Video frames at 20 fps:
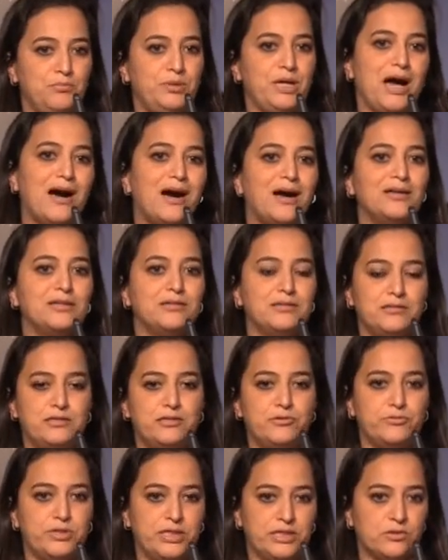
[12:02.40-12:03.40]
behind
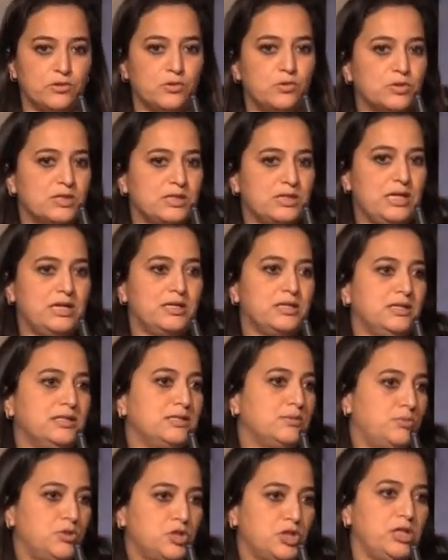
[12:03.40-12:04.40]
the resorts, and
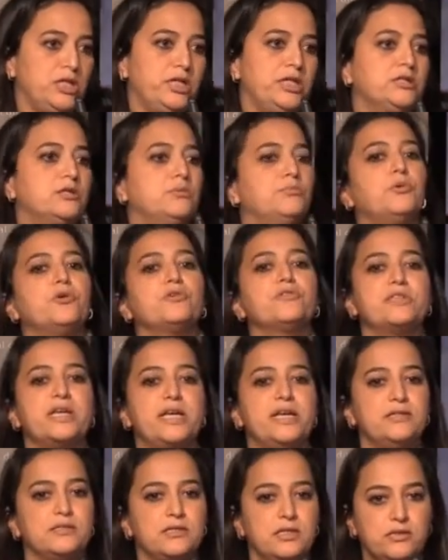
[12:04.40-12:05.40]
especially in the
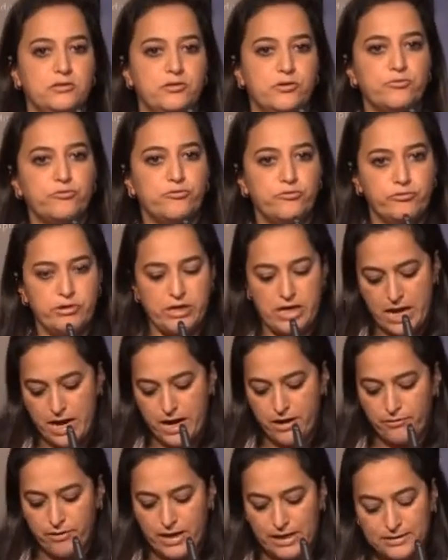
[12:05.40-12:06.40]
mountains, in the rural
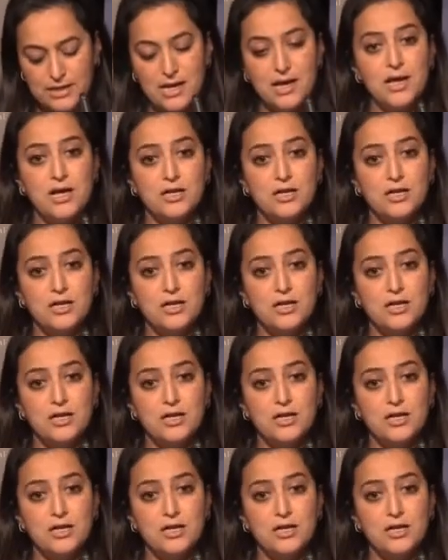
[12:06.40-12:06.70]
areas.